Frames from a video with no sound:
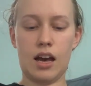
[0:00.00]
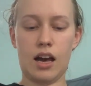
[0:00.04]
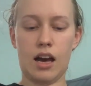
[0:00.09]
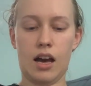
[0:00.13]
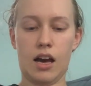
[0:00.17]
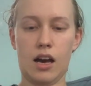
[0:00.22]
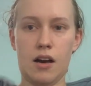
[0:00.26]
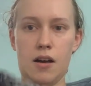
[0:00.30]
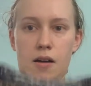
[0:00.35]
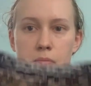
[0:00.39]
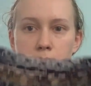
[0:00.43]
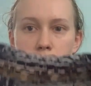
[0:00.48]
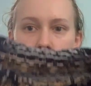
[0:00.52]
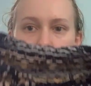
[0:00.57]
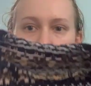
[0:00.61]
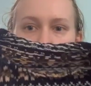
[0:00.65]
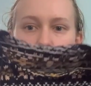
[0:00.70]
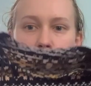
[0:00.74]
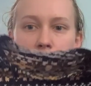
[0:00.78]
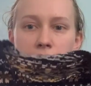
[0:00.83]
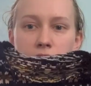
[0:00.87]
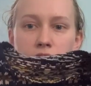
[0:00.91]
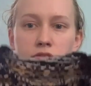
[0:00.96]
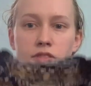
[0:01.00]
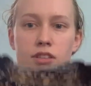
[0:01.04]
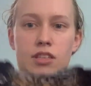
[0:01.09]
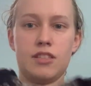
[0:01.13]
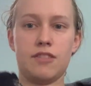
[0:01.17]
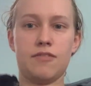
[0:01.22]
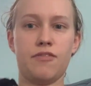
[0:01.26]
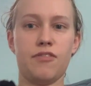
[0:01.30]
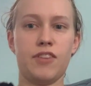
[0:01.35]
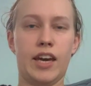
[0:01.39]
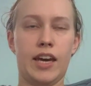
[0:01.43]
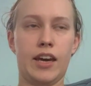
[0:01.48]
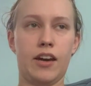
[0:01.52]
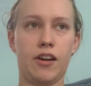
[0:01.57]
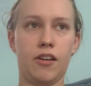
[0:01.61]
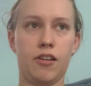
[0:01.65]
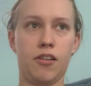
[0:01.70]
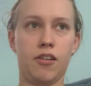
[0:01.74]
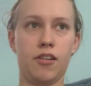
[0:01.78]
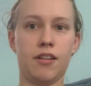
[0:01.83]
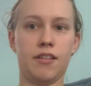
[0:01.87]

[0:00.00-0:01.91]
This pattern is Vair,